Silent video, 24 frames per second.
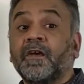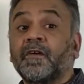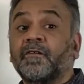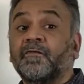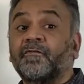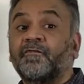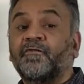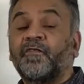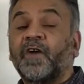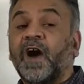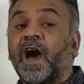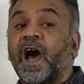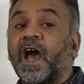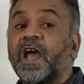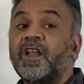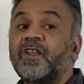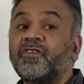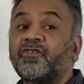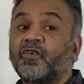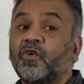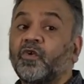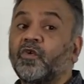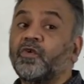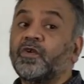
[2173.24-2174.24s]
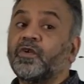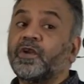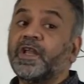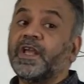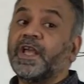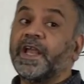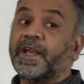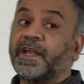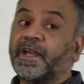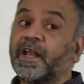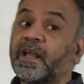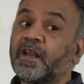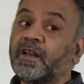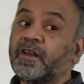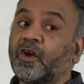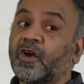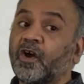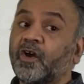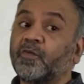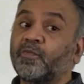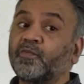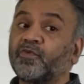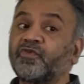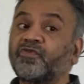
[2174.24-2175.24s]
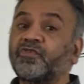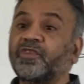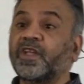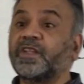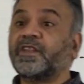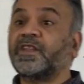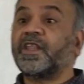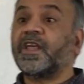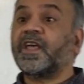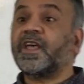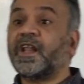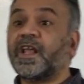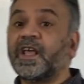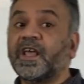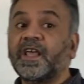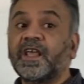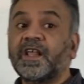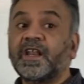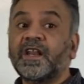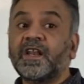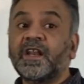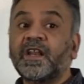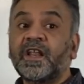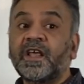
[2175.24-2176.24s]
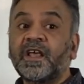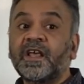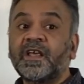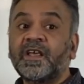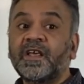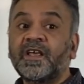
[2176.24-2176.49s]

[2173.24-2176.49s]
File is only hidden or mustatir in